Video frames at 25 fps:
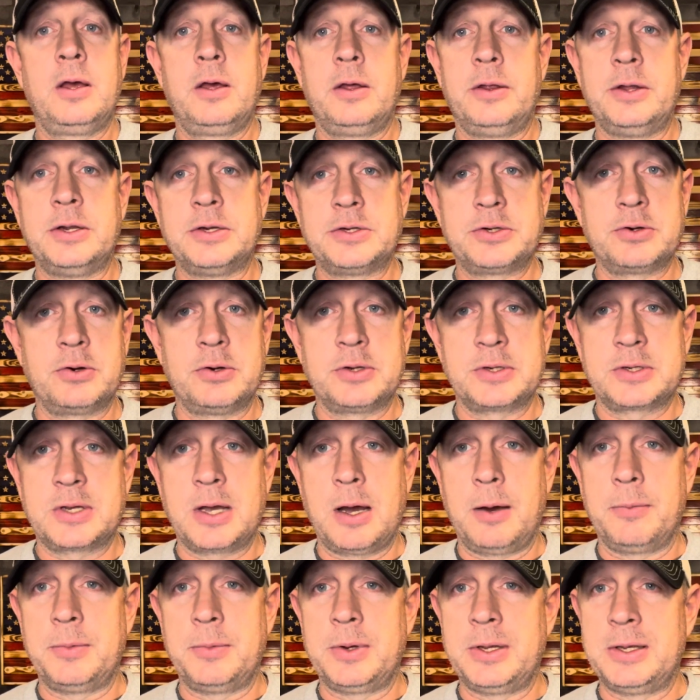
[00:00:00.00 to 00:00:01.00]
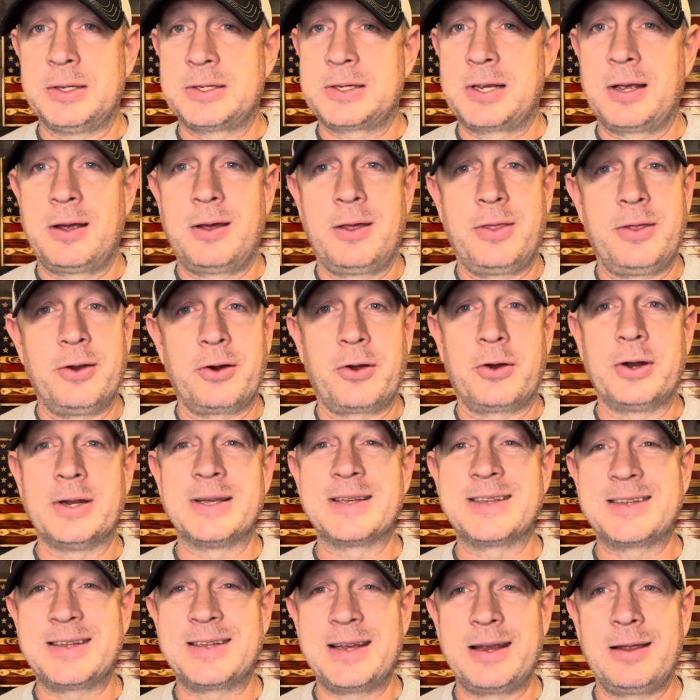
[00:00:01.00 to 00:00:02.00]
The insurance companies, they're going to
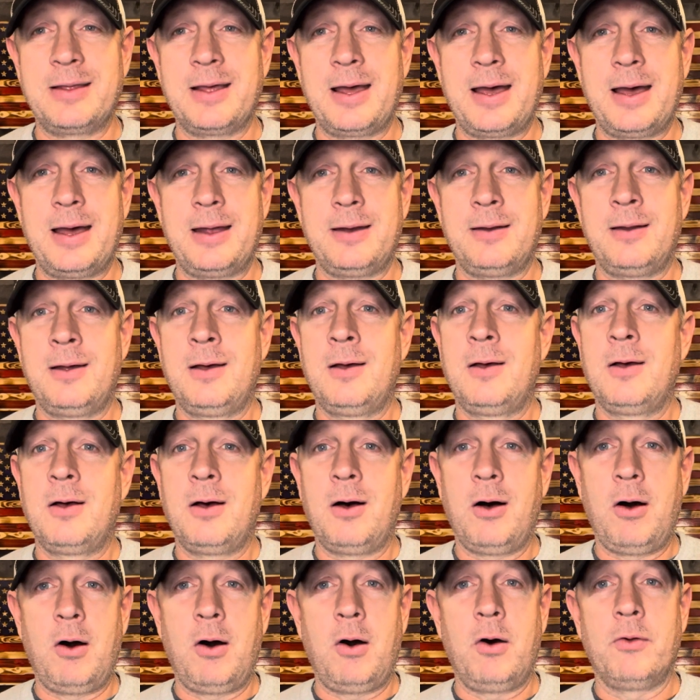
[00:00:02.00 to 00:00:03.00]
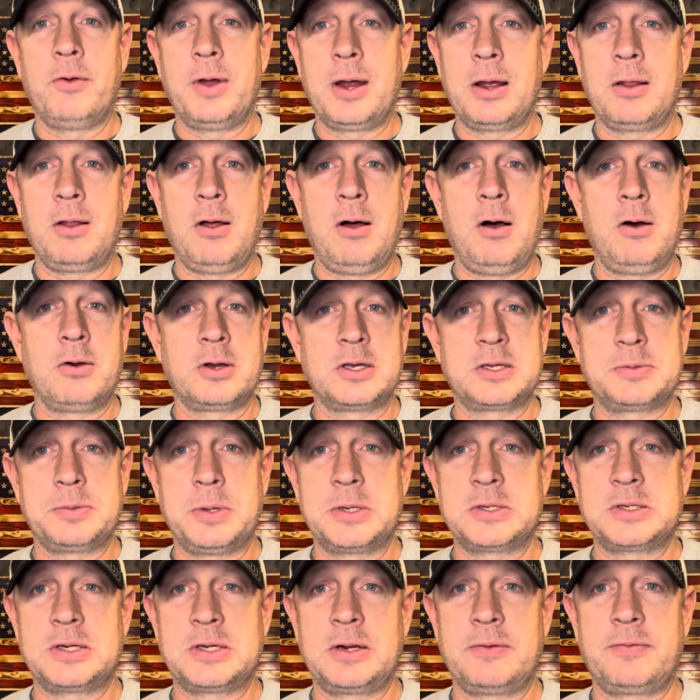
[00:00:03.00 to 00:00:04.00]
see that all day long,
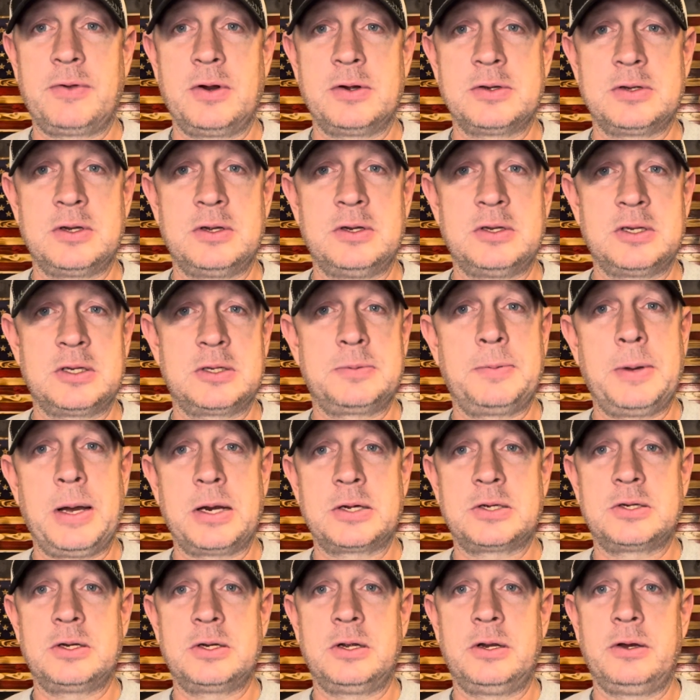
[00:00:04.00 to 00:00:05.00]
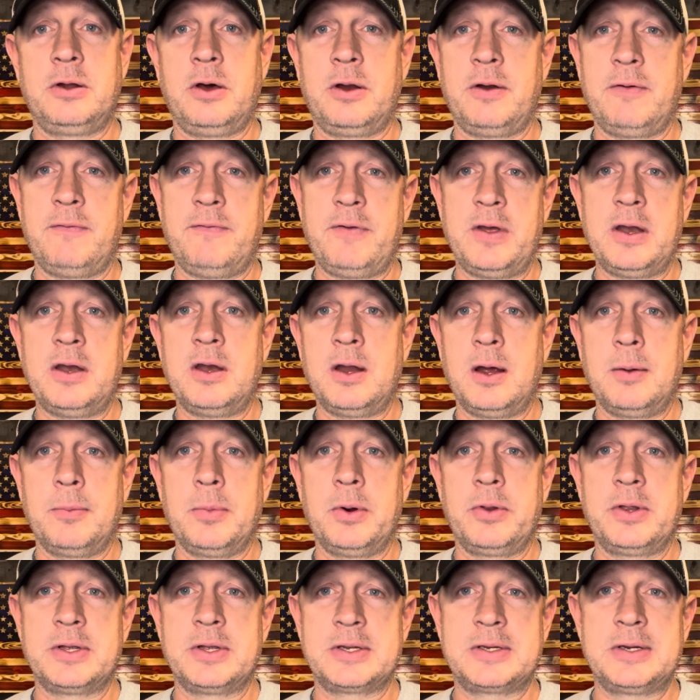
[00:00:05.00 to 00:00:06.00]
especially if there's an inspection on a VIN
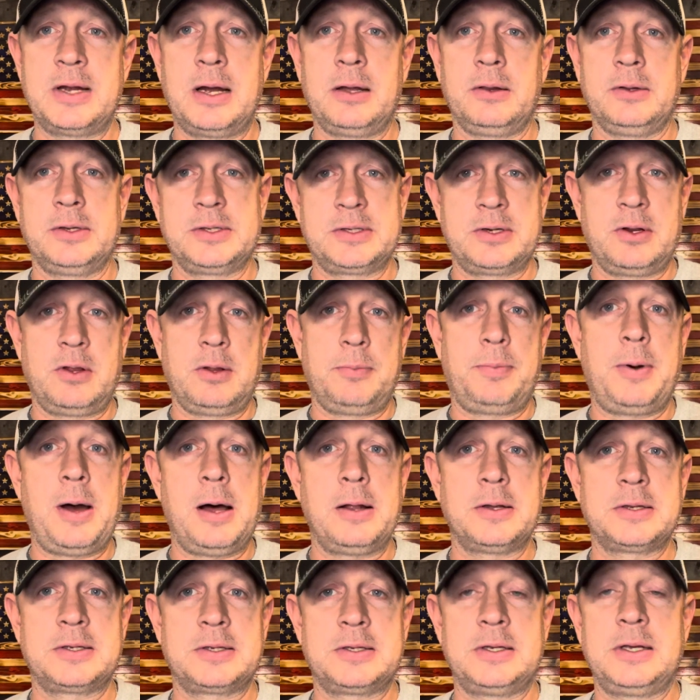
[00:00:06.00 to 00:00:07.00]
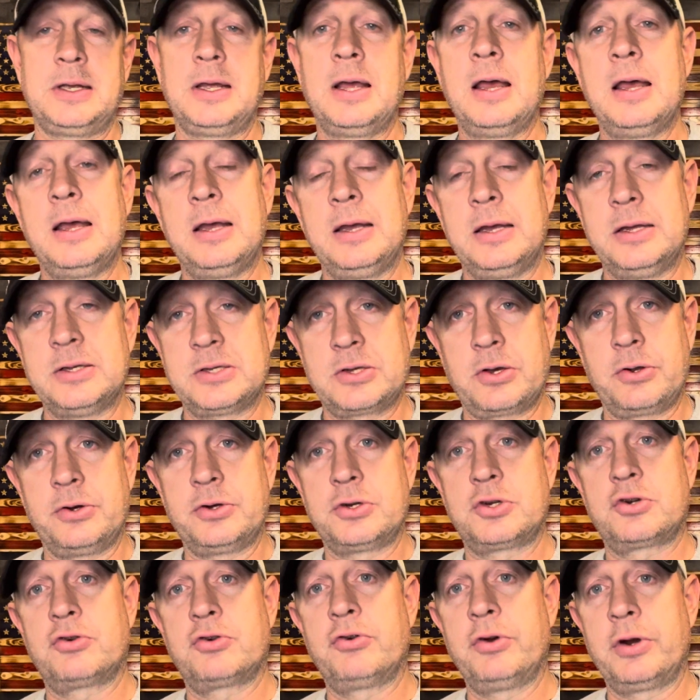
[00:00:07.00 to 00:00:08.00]
number that's not listed on the policy. It's going
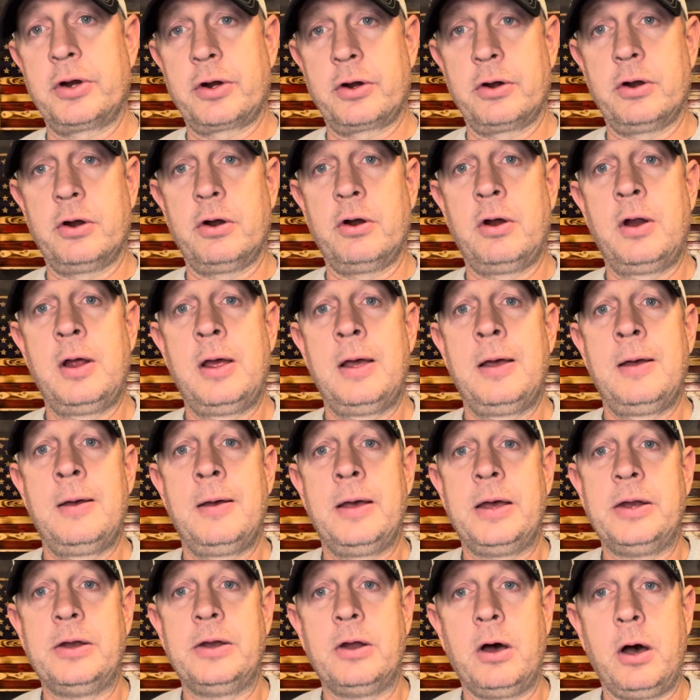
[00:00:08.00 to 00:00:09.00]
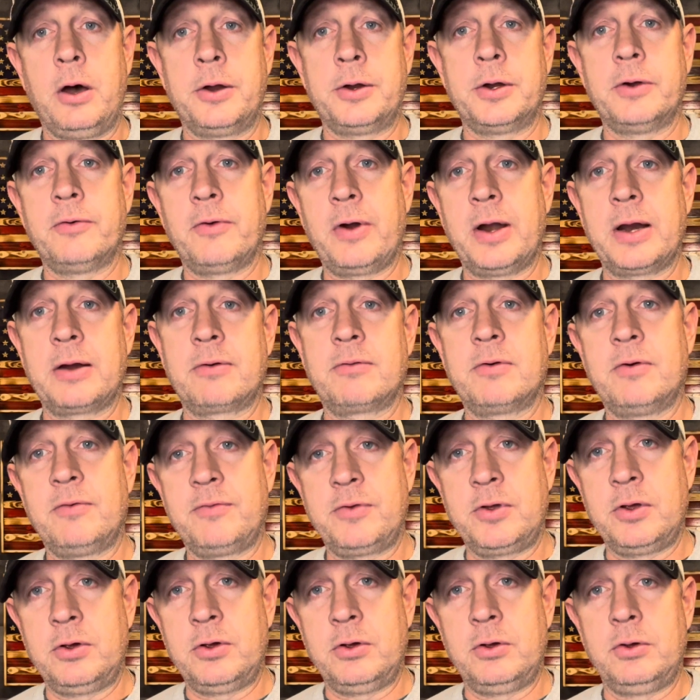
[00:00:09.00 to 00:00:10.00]
to trigger an underwriting
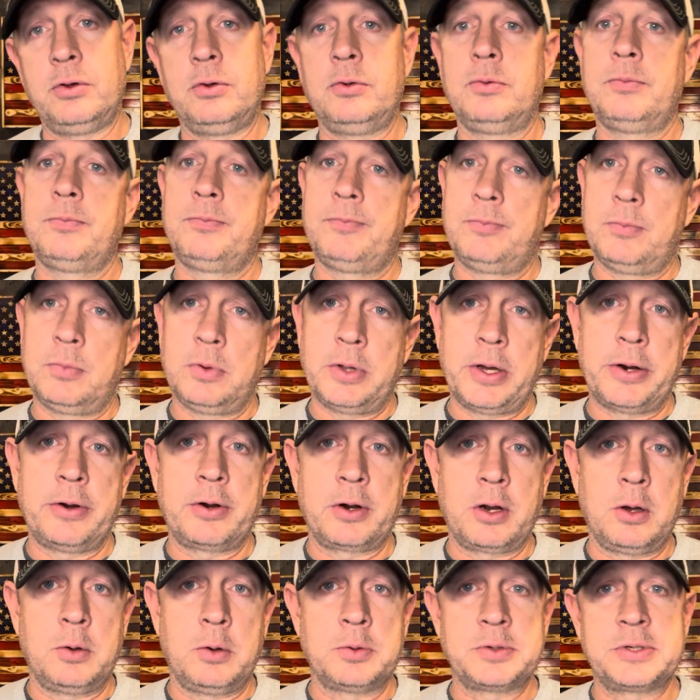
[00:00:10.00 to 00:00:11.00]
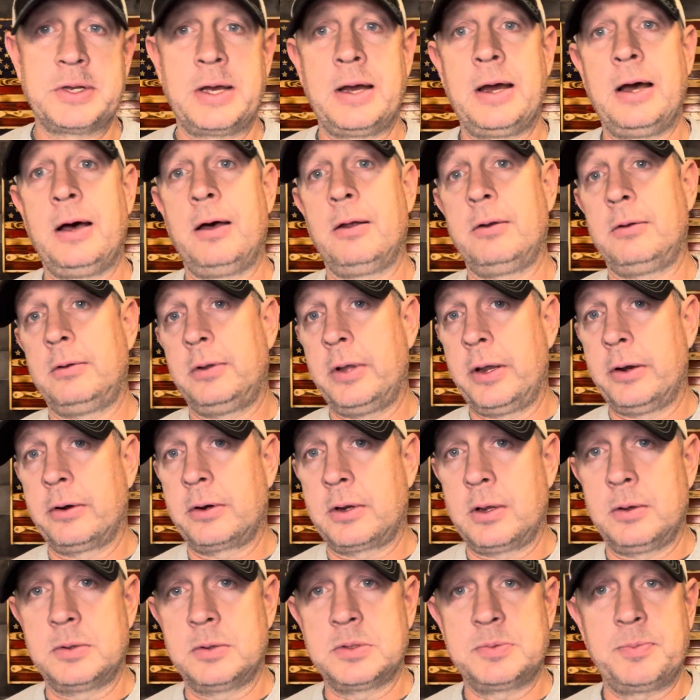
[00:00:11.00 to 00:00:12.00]
review. Letter goes out, letter
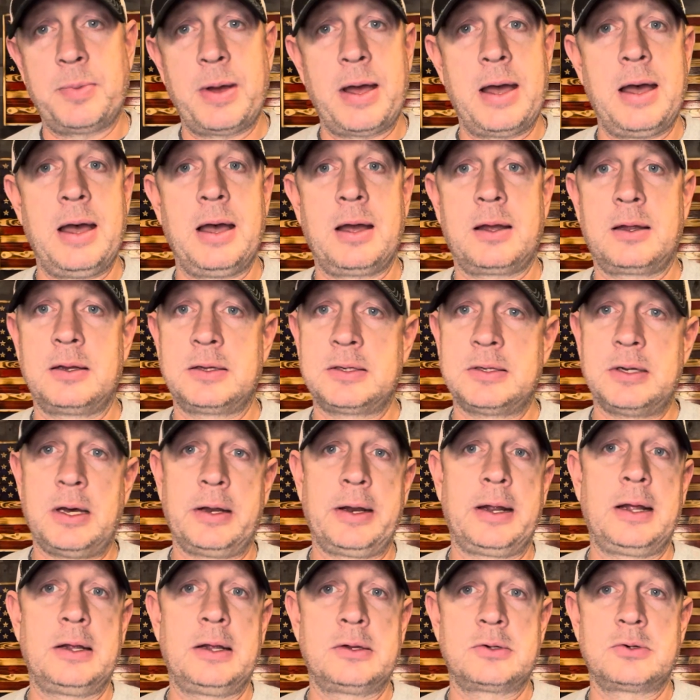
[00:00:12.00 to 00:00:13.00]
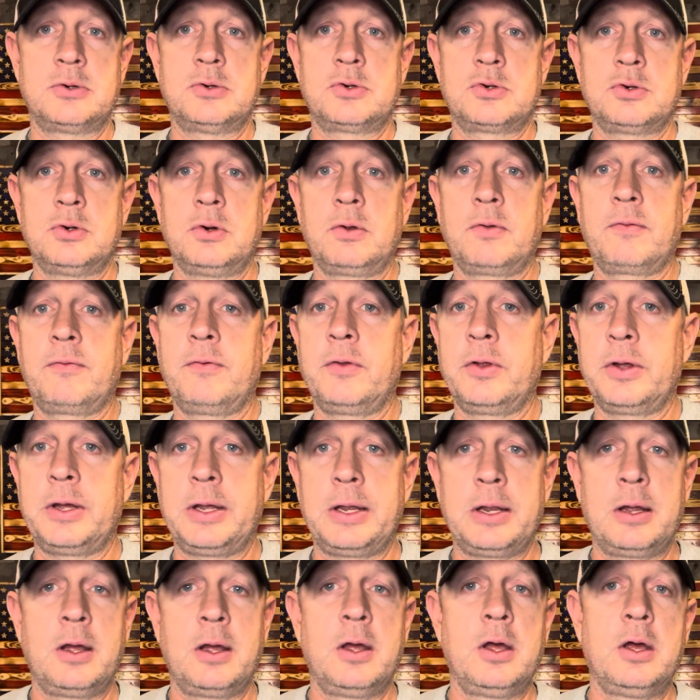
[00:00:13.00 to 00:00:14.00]
comes back, it's not answered
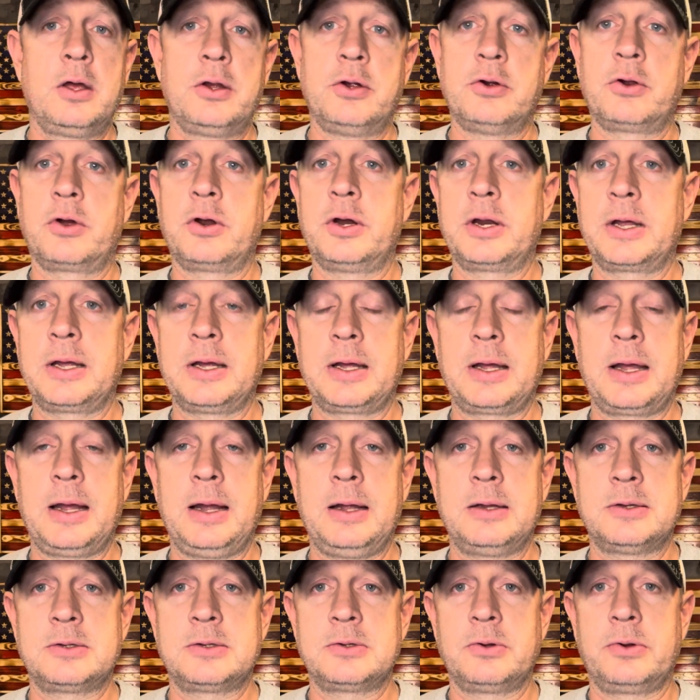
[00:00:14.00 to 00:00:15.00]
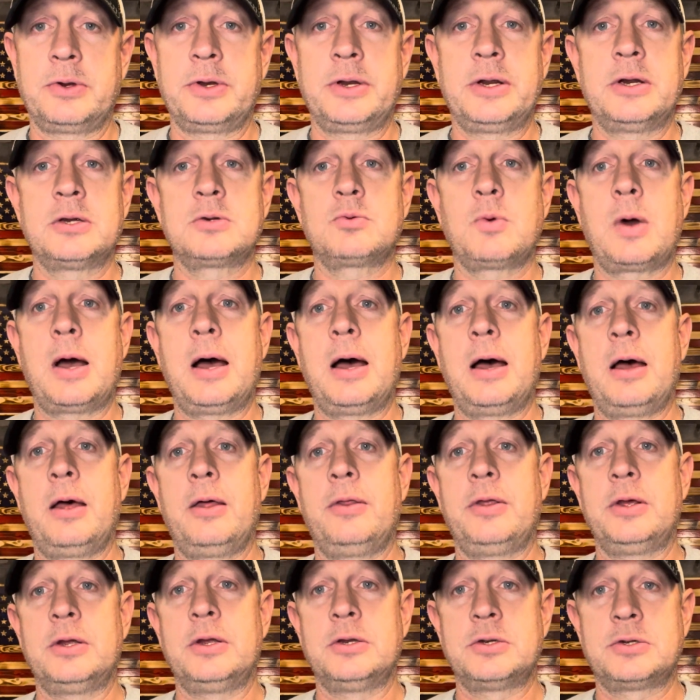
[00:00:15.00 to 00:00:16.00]
truthfully, you're going to get canceled. And here's why
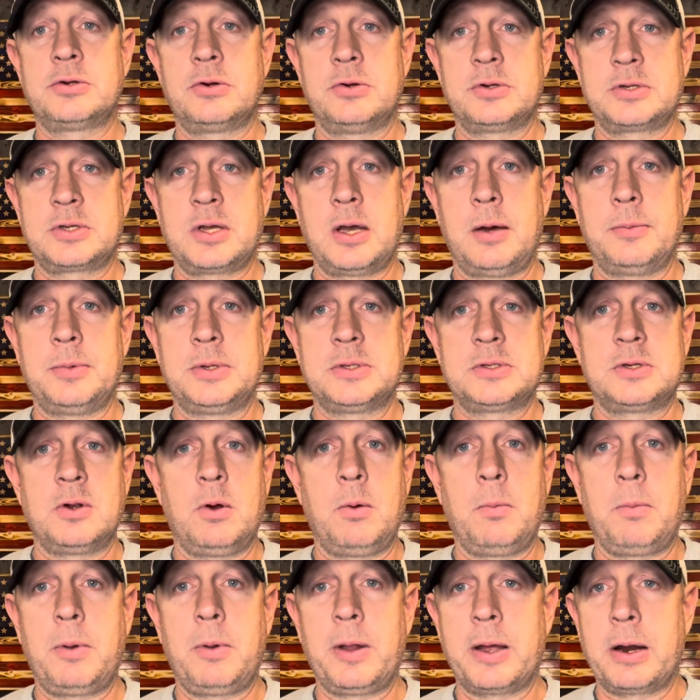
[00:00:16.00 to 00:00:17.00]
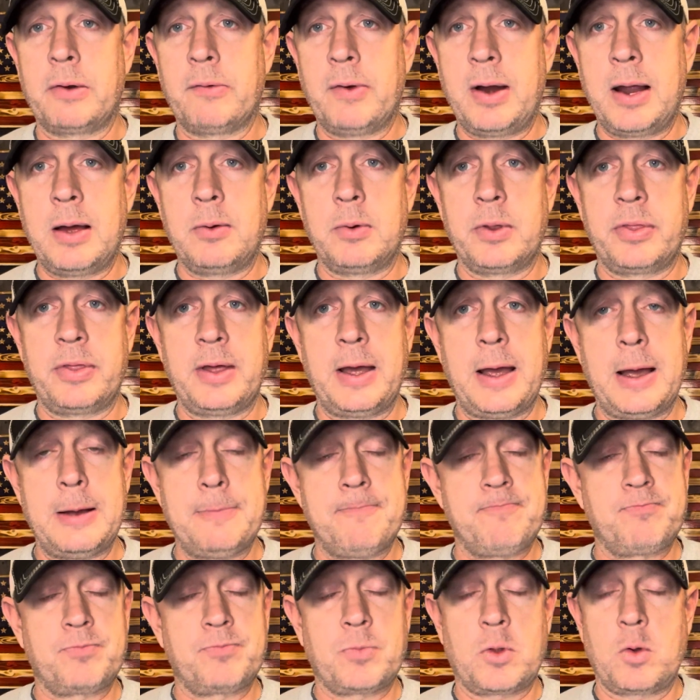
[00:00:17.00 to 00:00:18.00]
the insurance companies don't play around with
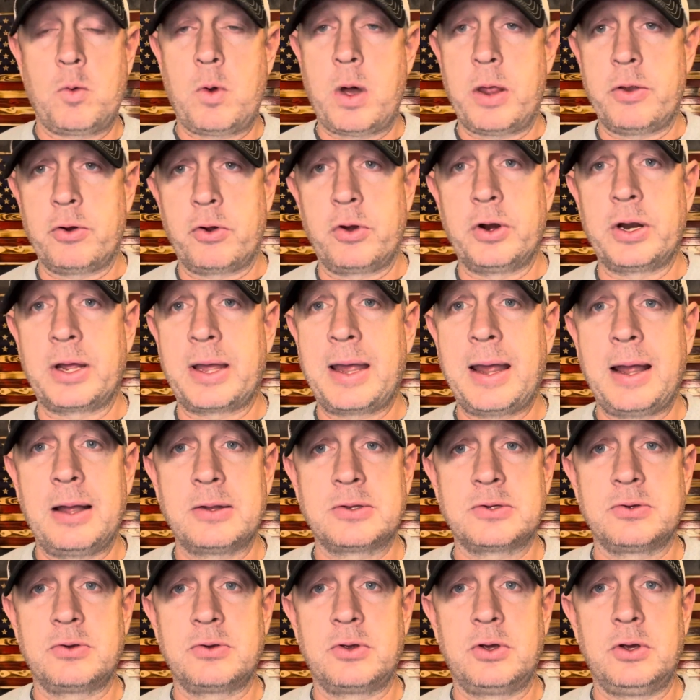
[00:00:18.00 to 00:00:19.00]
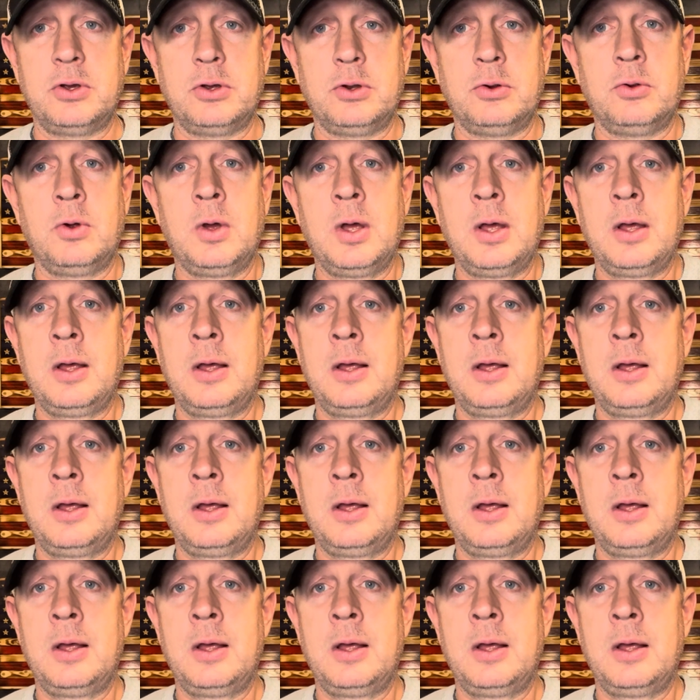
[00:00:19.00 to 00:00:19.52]
that, why they're going to cancel you,